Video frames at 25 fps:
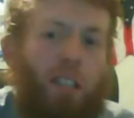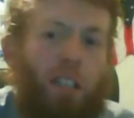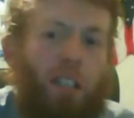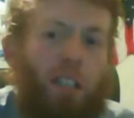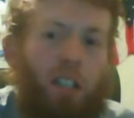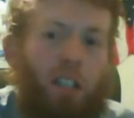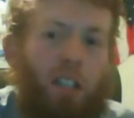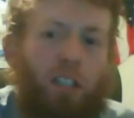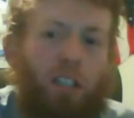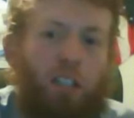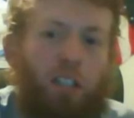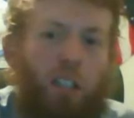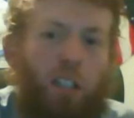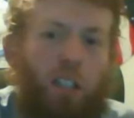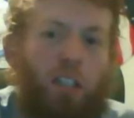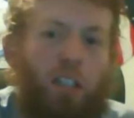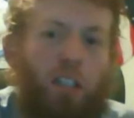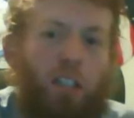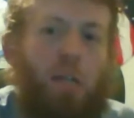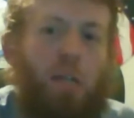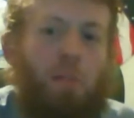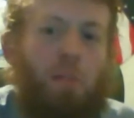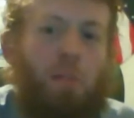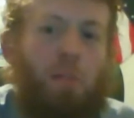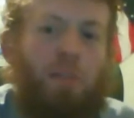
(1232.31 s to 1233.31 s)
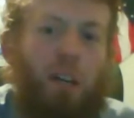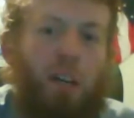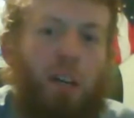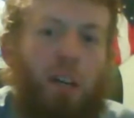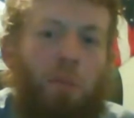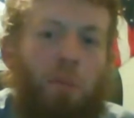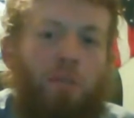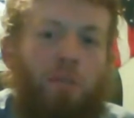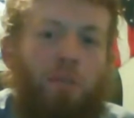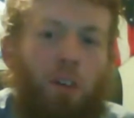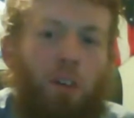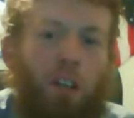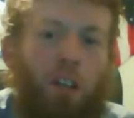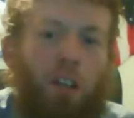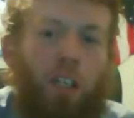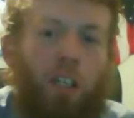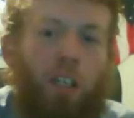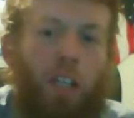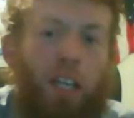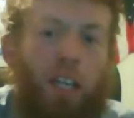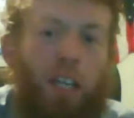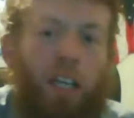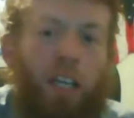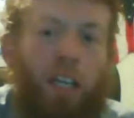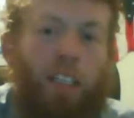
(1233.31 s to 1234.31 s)
a certain ABV before
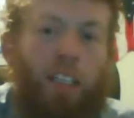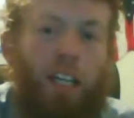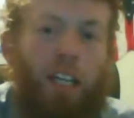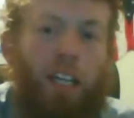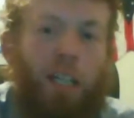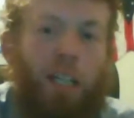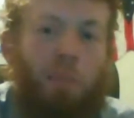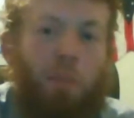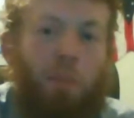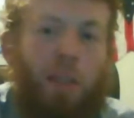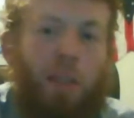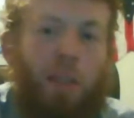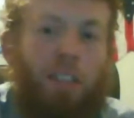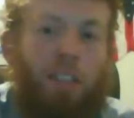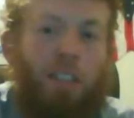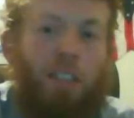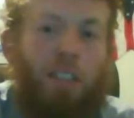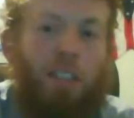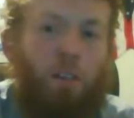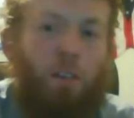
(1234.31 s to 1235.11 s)
it gets expensive,